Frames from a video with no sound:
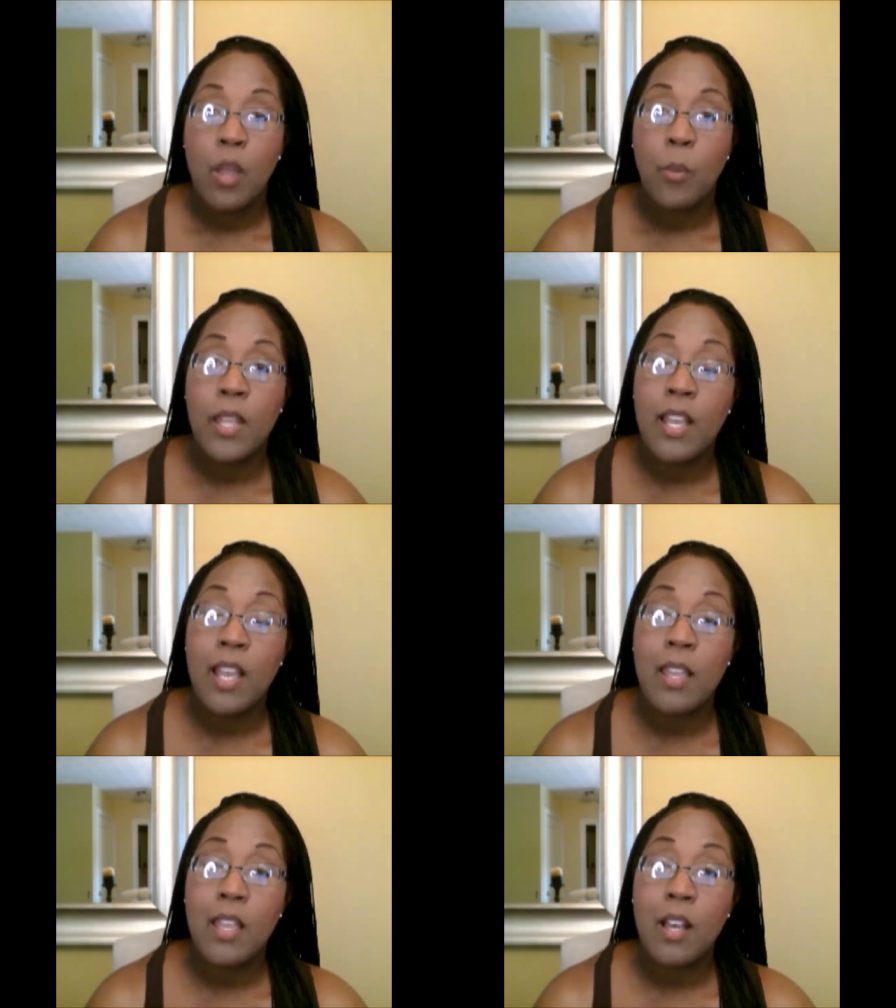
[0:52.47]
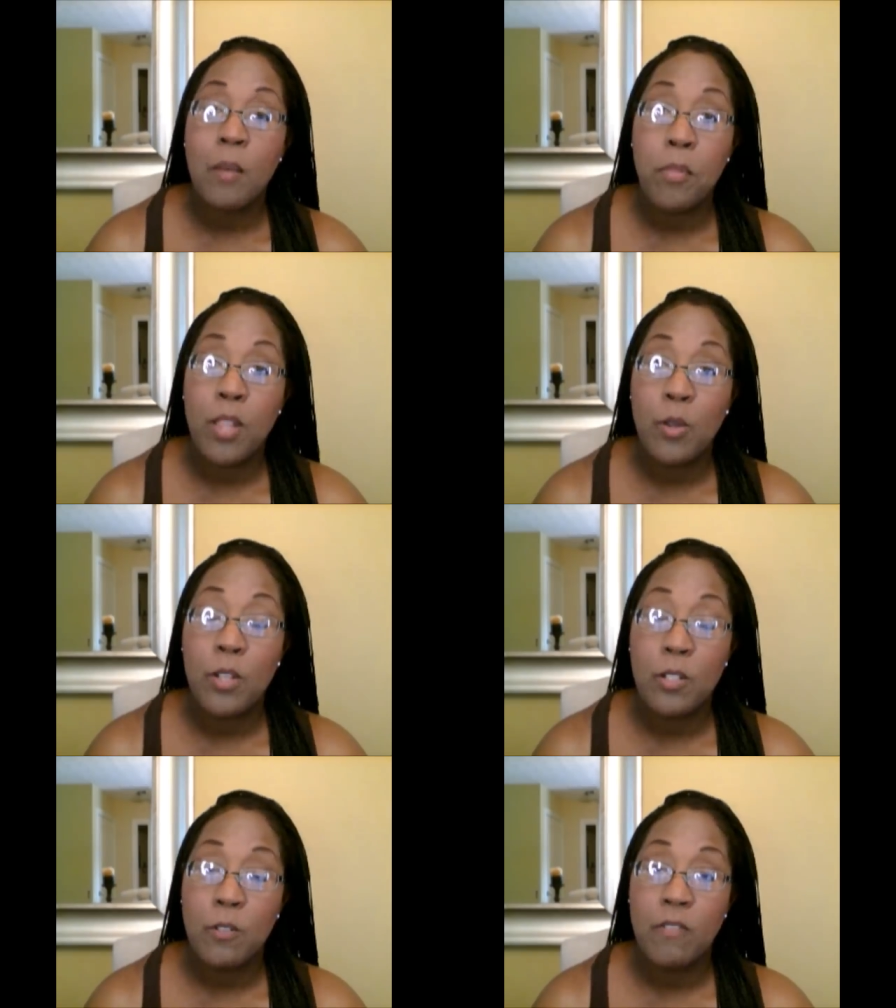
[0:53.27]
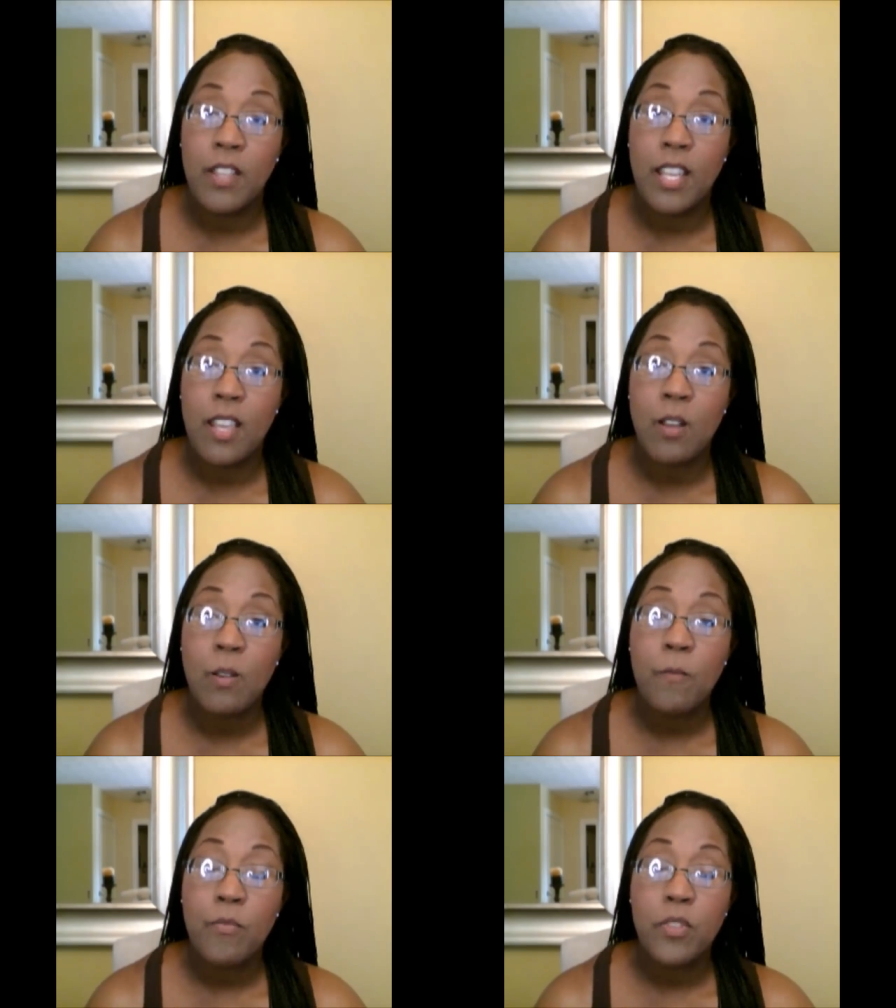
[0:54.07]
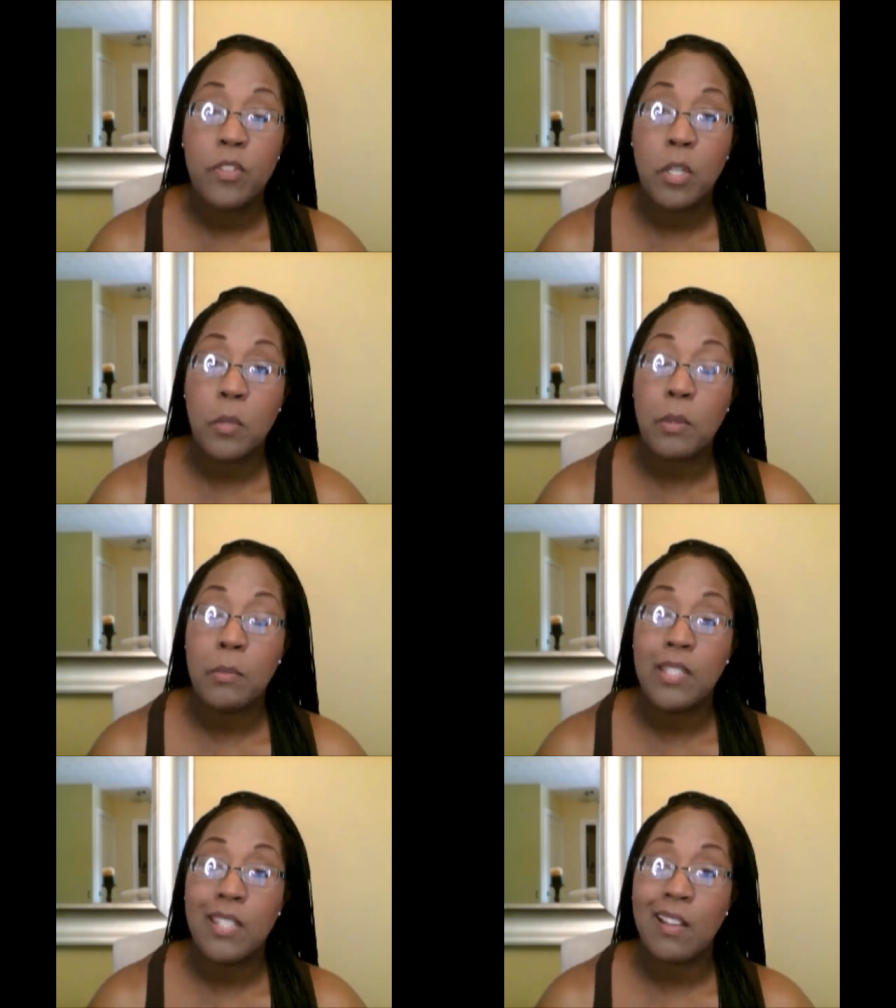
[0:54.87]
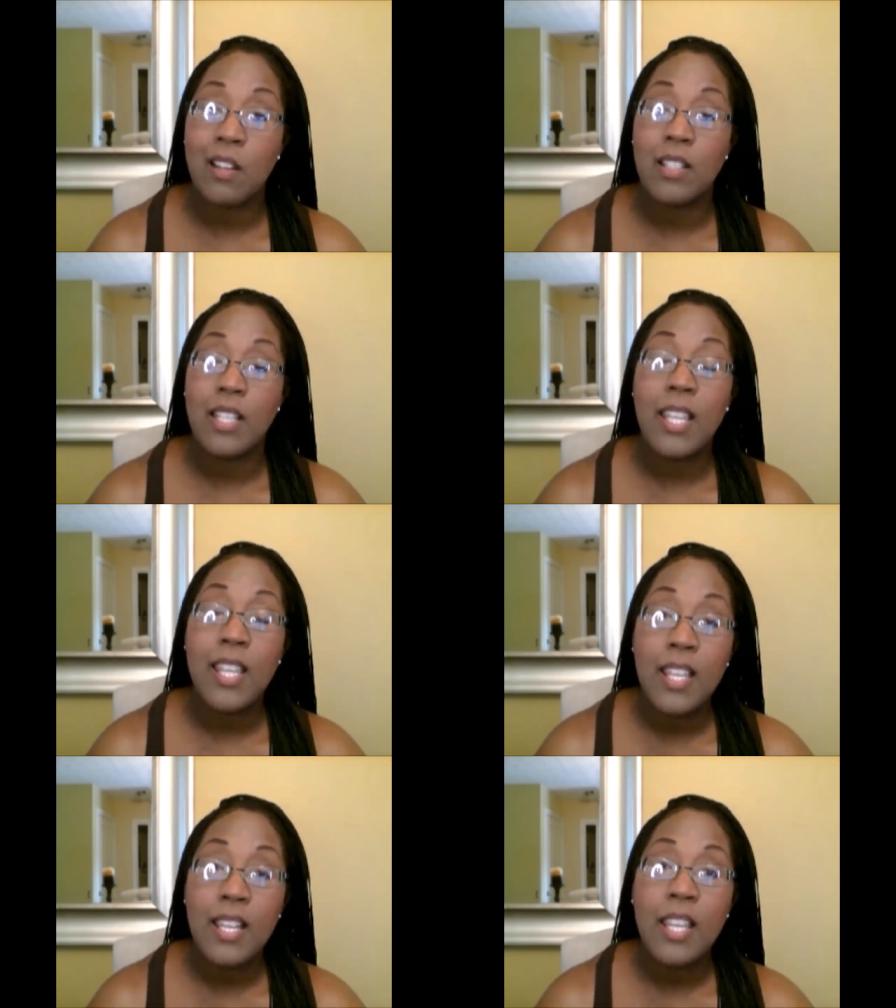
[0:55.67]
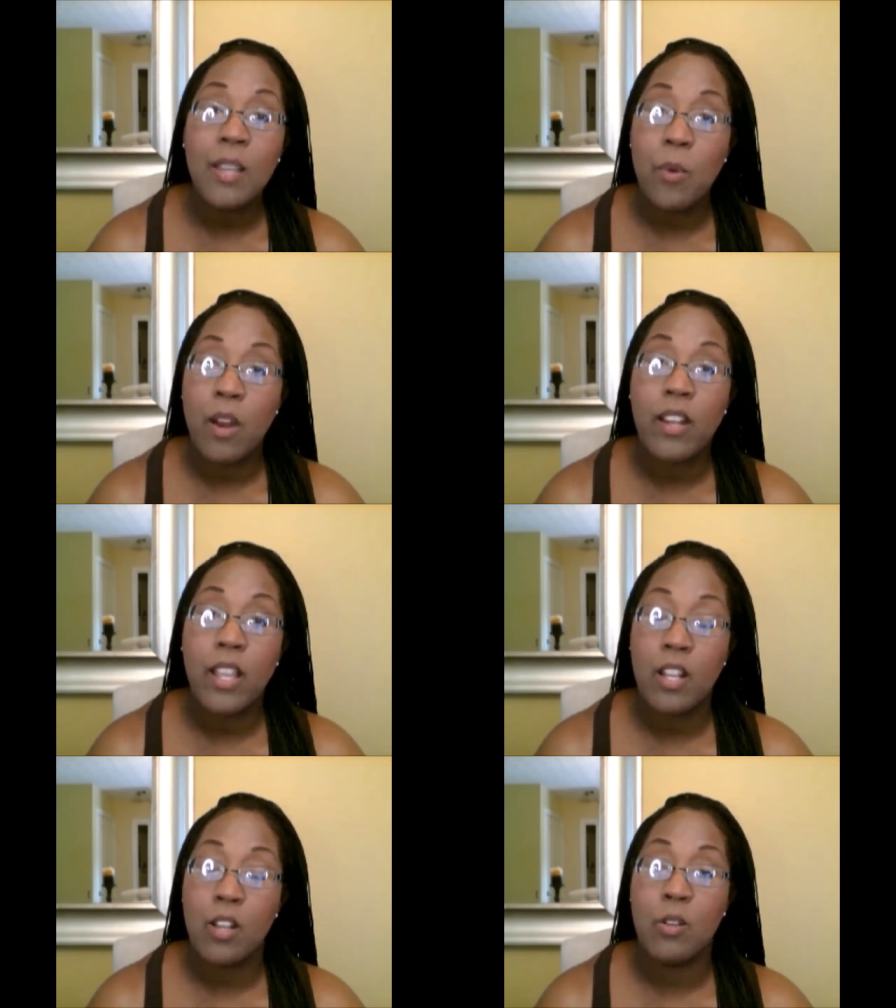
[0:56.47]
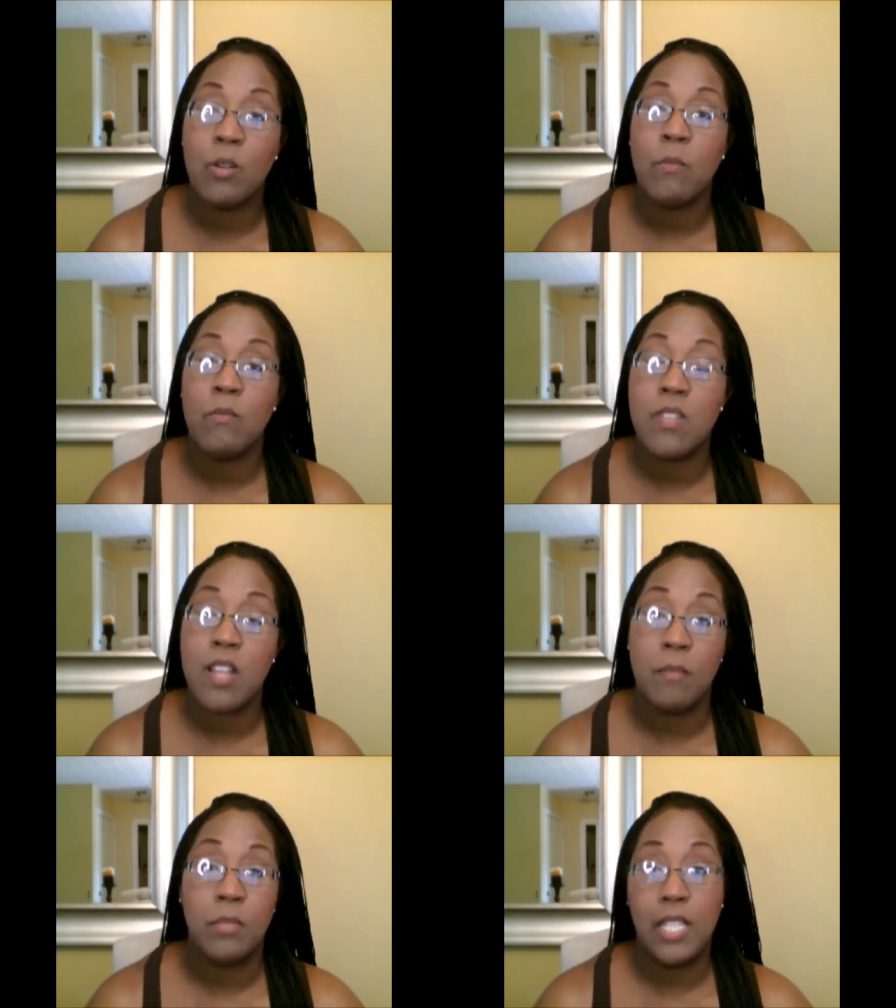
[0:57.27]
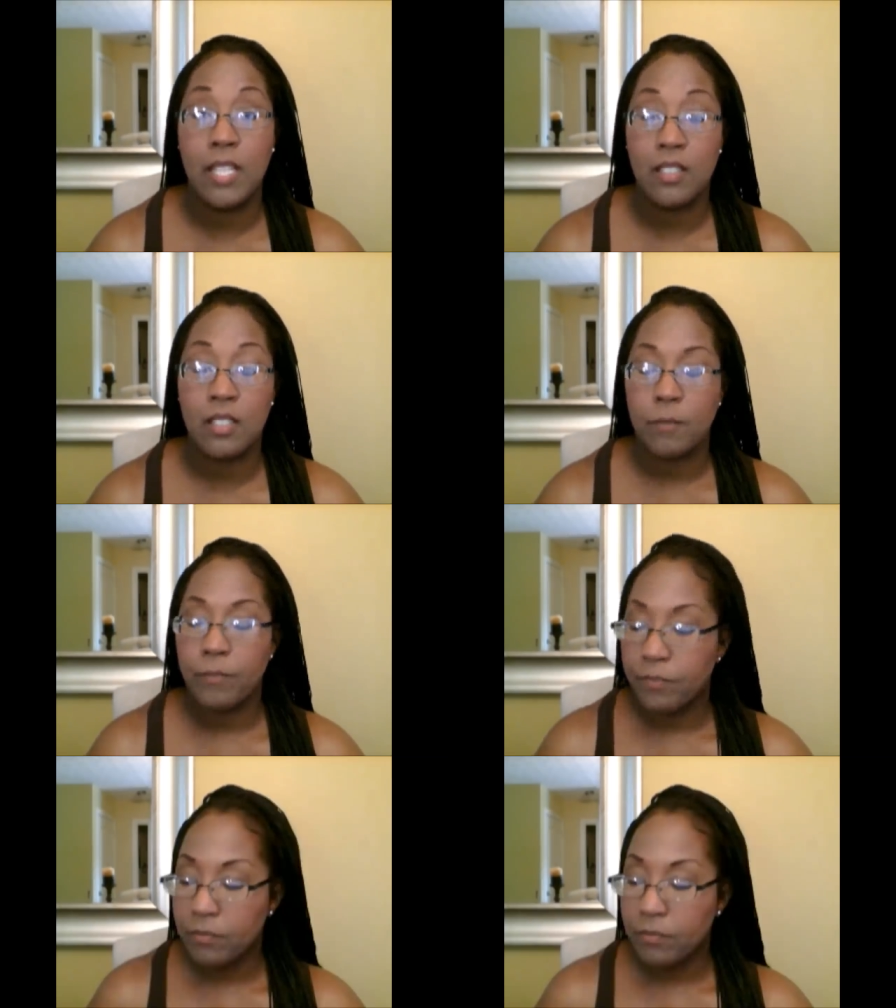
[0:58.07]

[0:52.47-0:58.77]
when I upload a new video so you won't miss out on any work at home job leads.